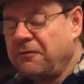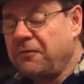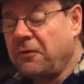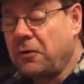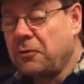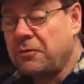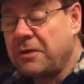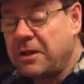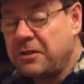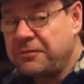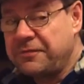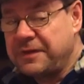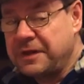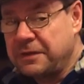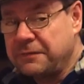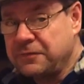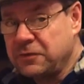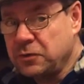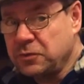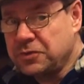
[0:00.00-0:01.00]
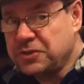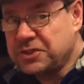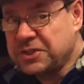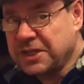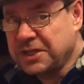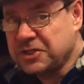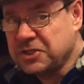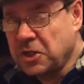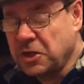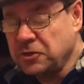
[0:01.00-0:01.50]
for Ralfy Review
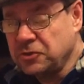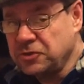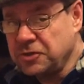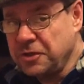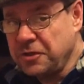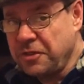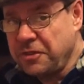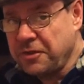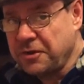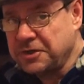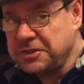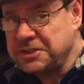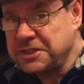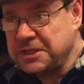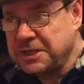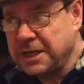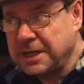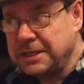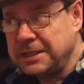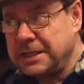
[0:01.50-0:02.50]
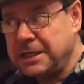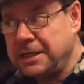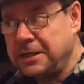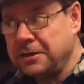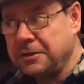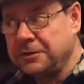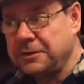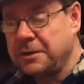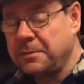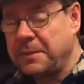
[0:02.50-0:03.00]
639
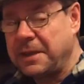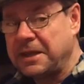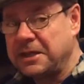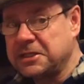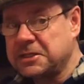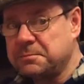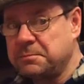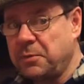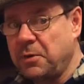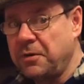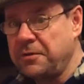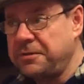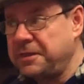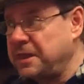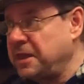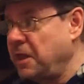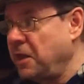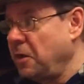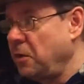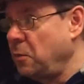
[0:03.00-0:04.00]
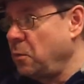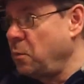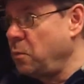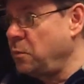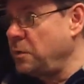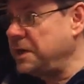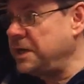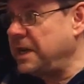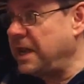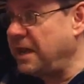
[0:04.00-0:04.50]
here in the Manx Bothy.
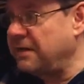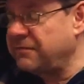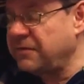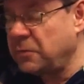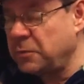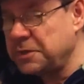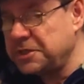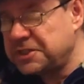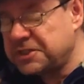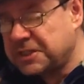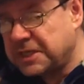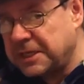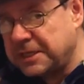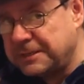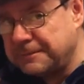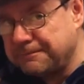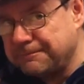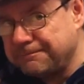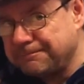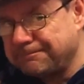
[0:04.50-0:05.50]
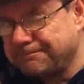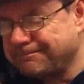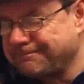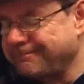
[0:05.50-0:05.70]
We have a whisky.